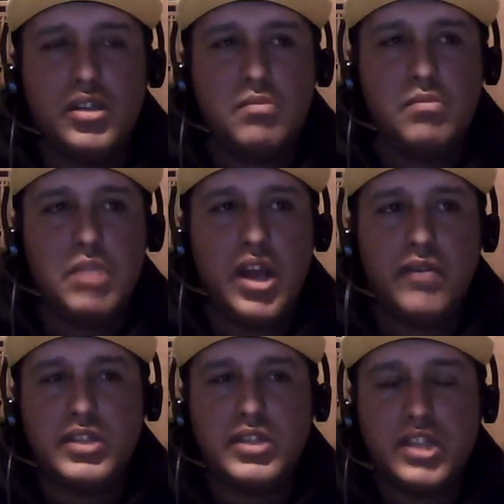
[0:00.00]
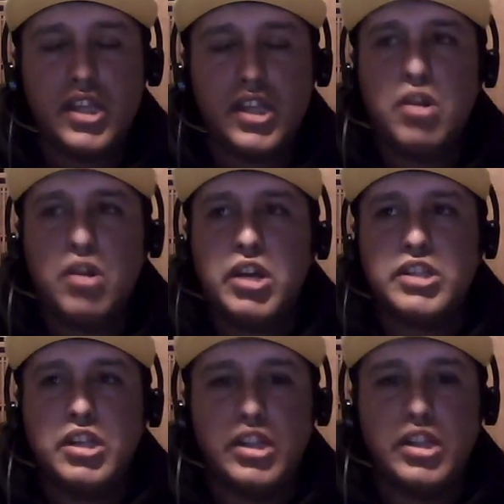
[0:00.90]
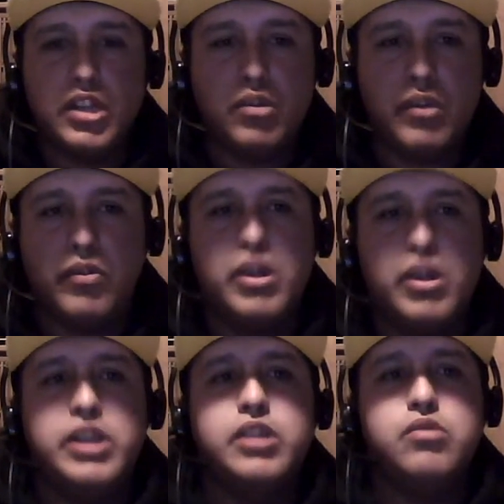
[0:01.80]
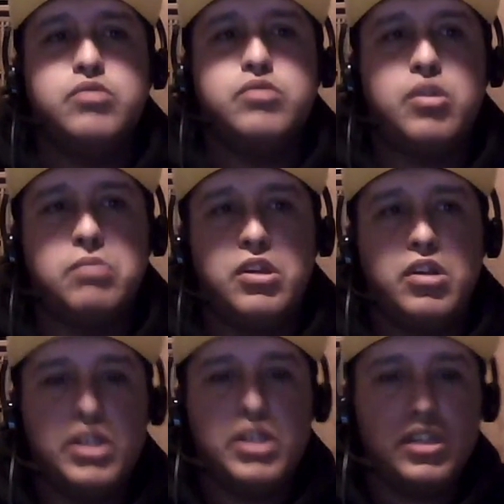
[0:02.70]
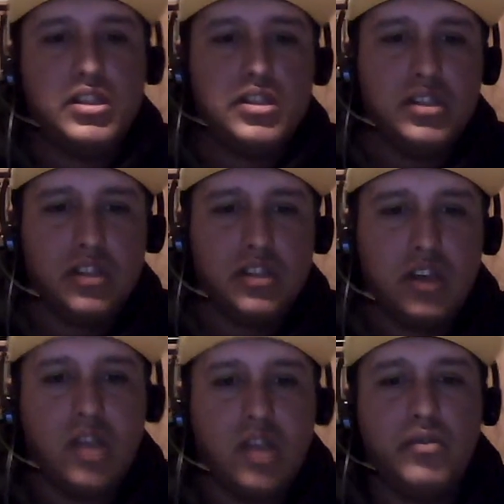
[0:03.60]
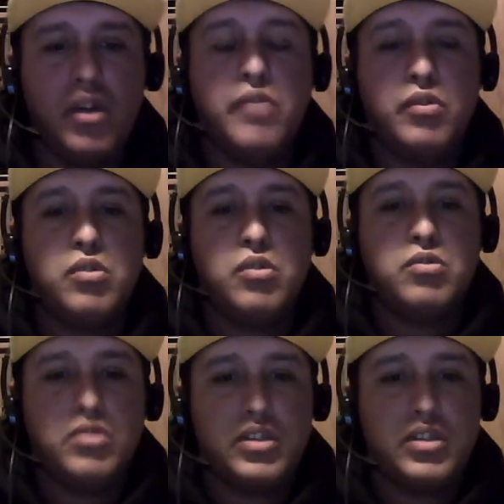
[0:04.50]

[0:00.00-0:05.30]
But having said that, I actually think the referee did a good job tonight overall.